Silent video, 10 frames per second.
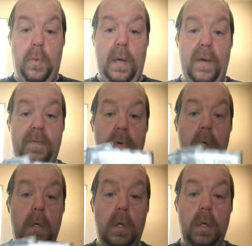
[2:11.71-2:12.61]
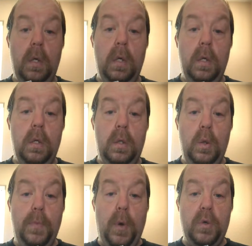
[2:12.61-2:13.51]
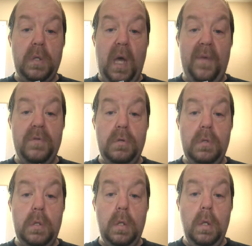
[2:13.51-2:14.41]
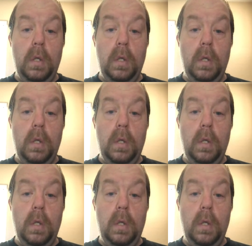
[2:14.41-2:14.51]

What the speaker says: We have 2 Bone Scavengers,